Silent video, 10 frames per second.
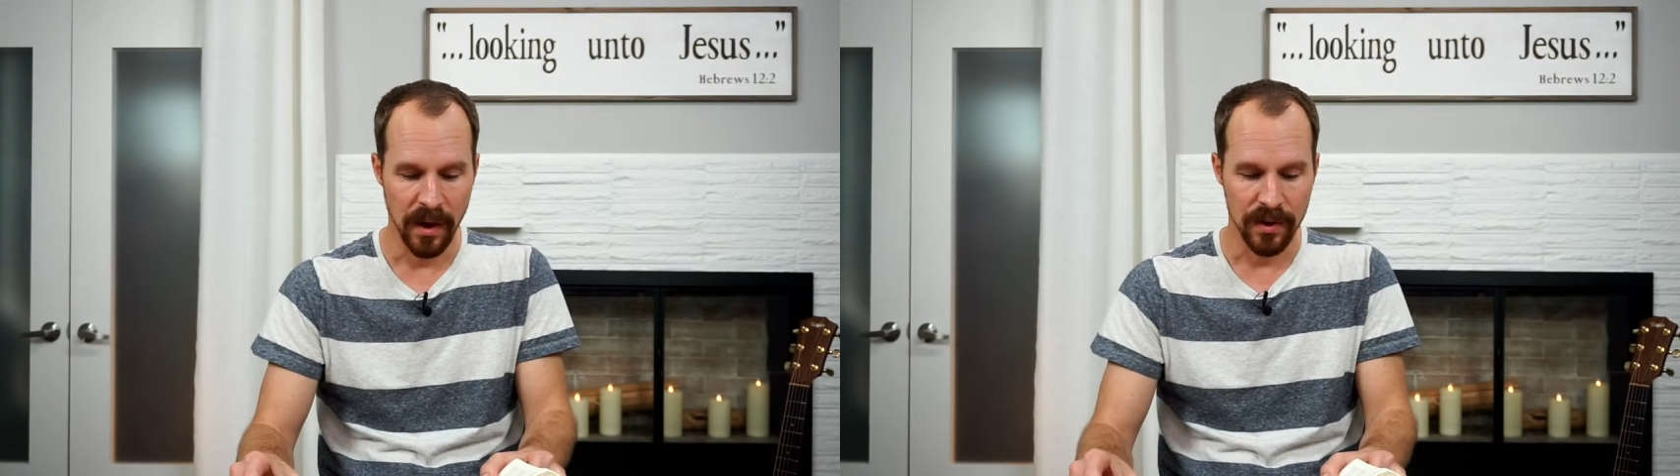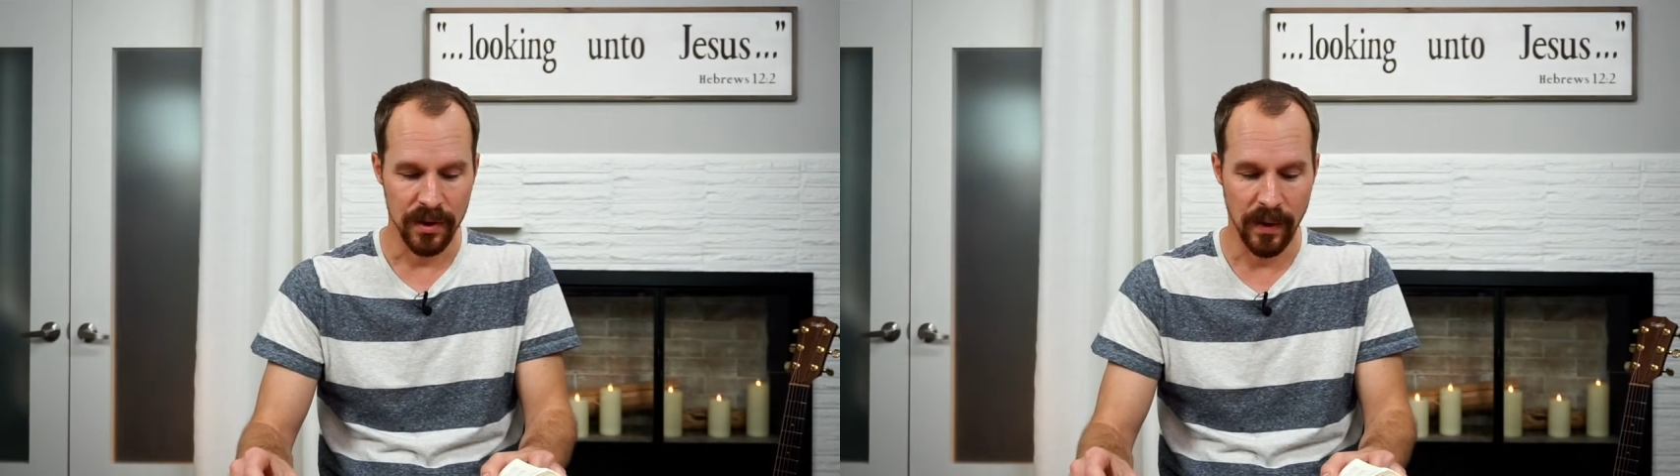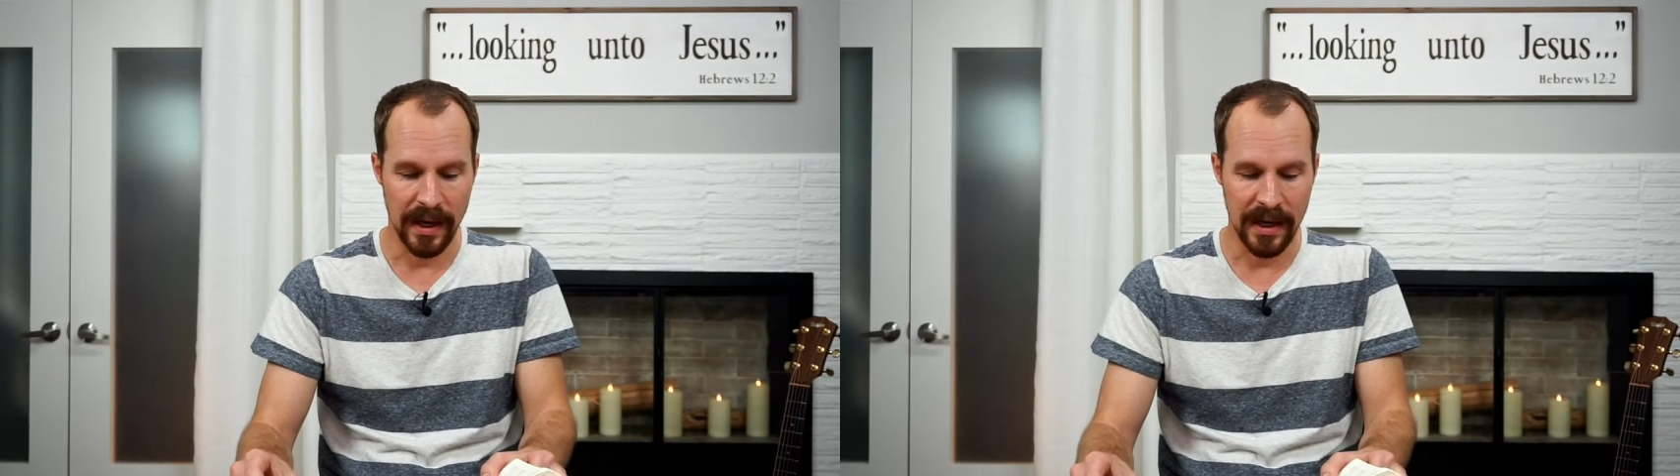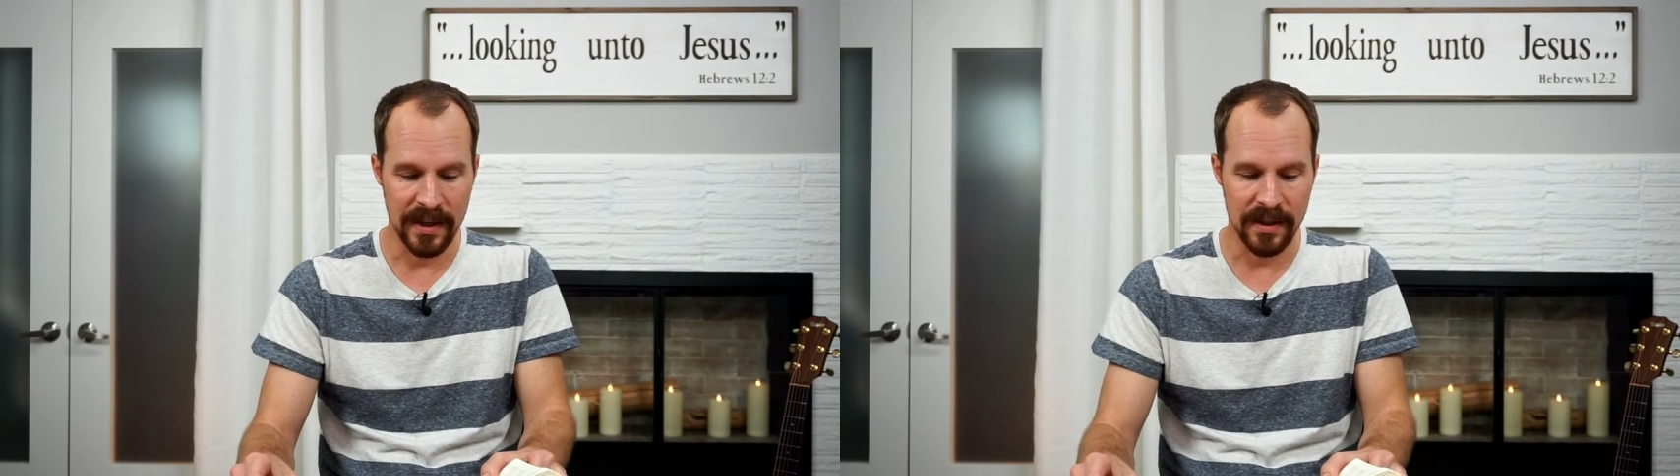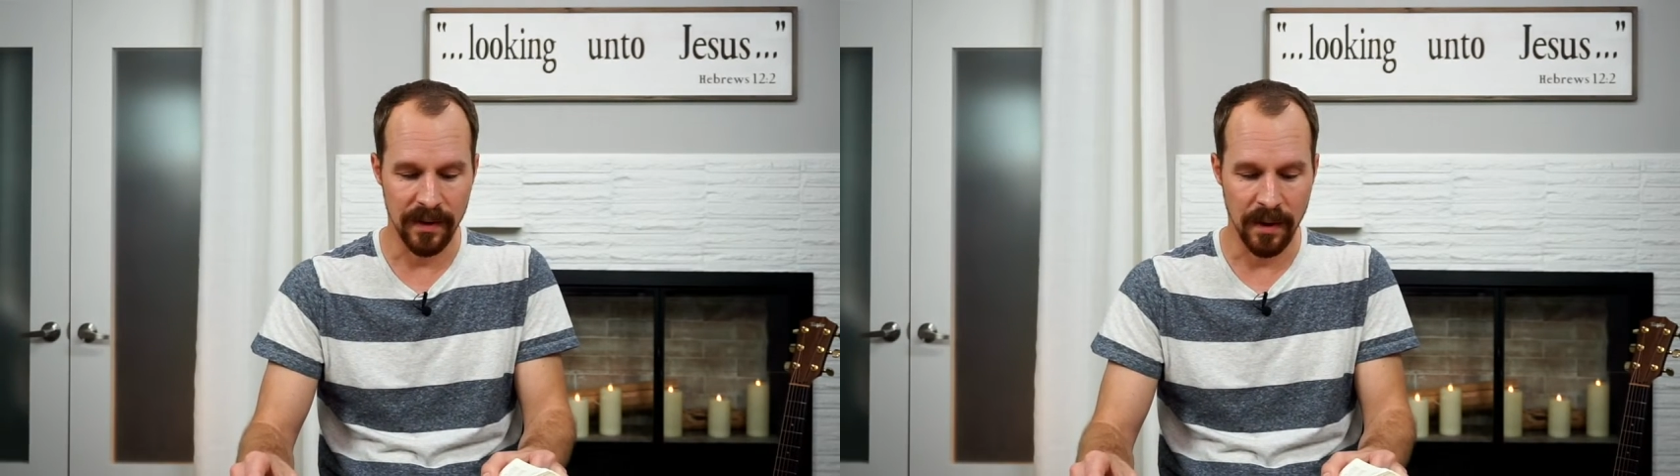So it
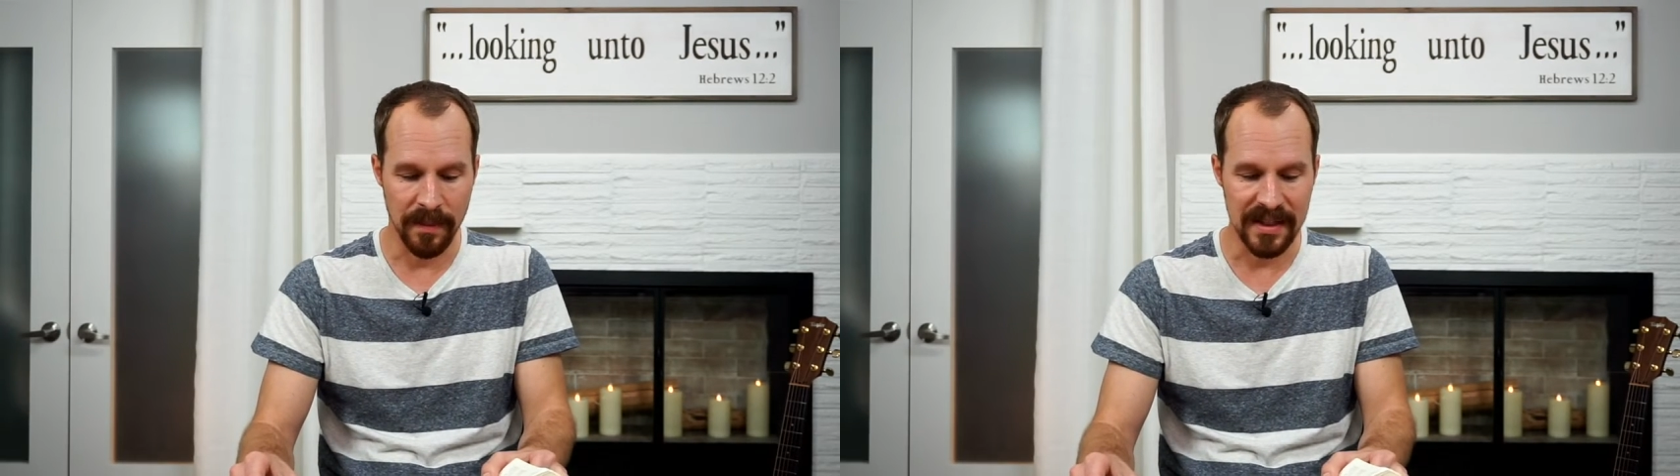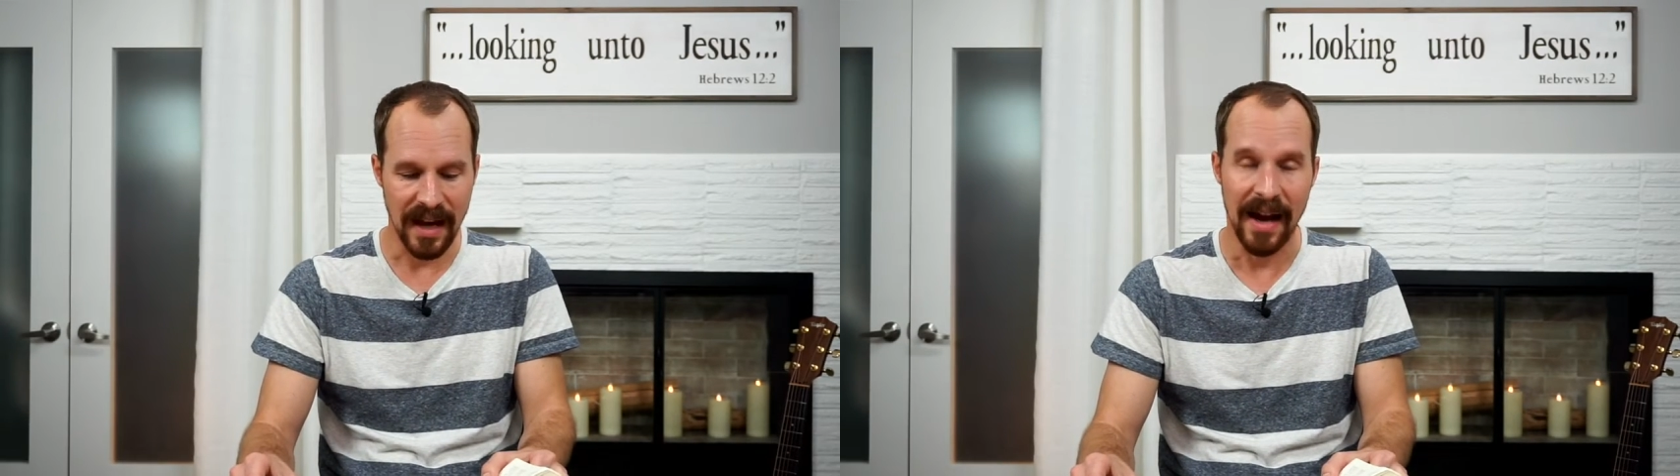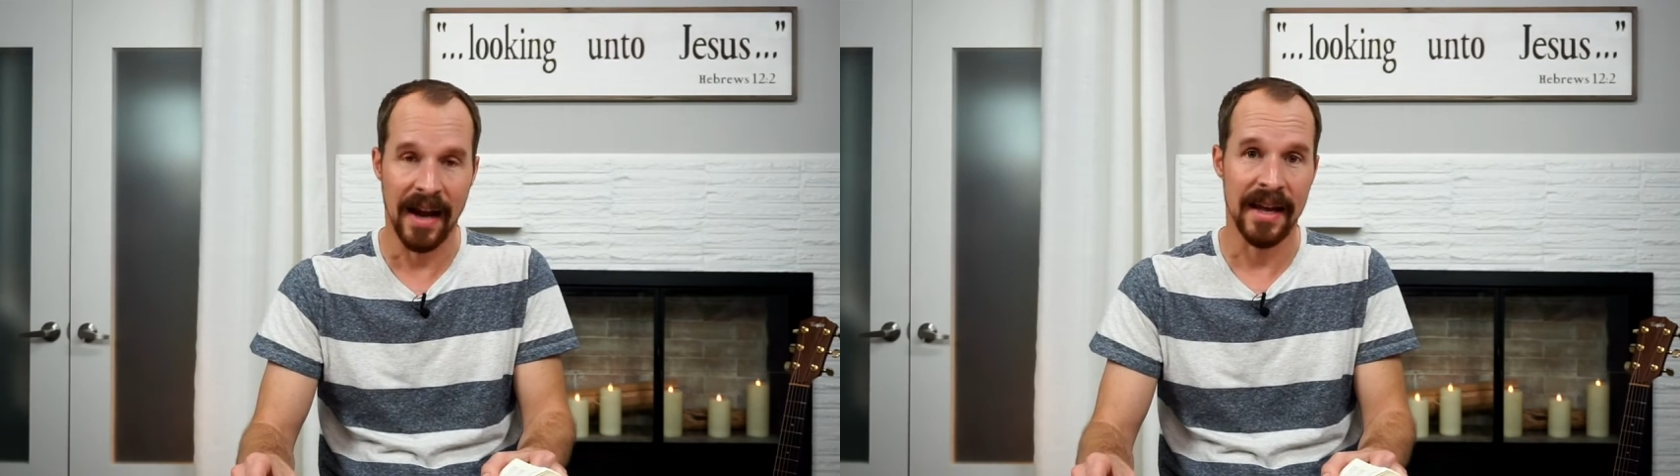is a, the Messiah